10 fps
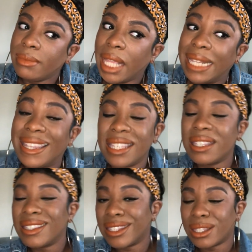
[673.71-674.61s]
And this
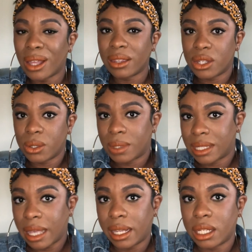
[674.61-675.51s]
is the song that you
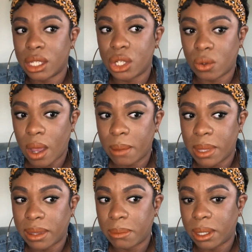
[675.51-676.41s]
decided to drop
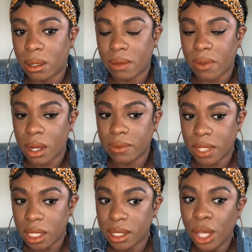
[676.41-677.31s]
in the middle of all of
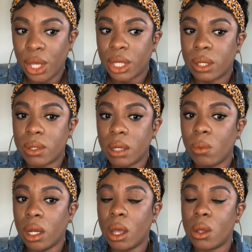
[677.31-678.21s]
this. You didn't
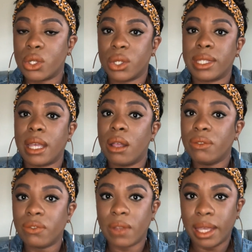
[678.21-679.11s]
want to hold
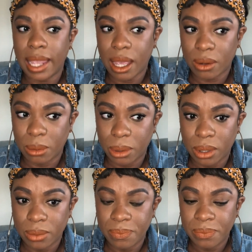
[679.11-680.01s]
yourself
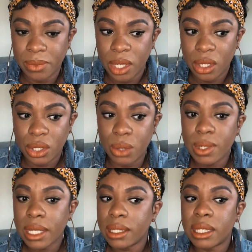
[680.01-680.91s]
accountable. You
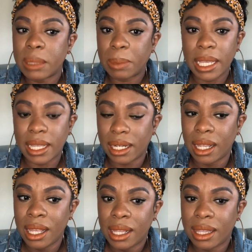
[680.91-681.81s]
didn't spend
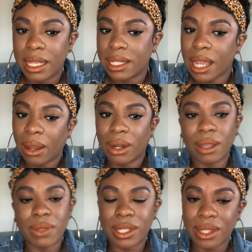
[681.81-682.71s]
the entirety of
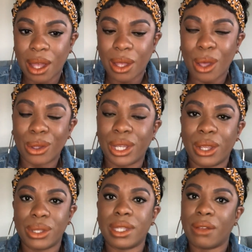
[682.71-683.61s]
this song holding
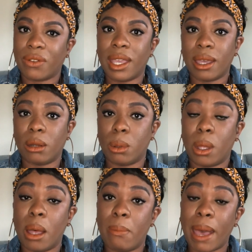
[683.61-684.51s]
yourself
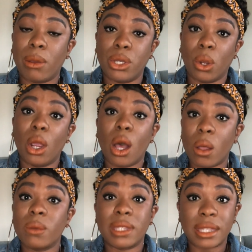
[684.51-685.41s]
accountable about your
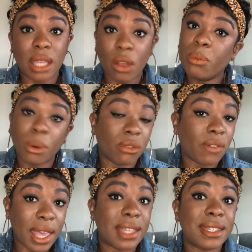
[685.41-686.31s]
own
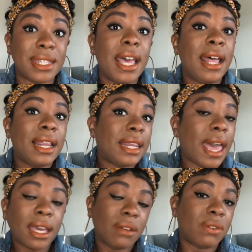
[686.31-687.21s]
self-professed
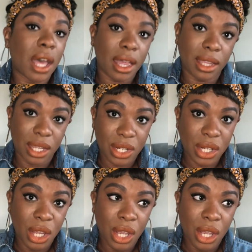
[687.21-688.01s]
lack of knowledge.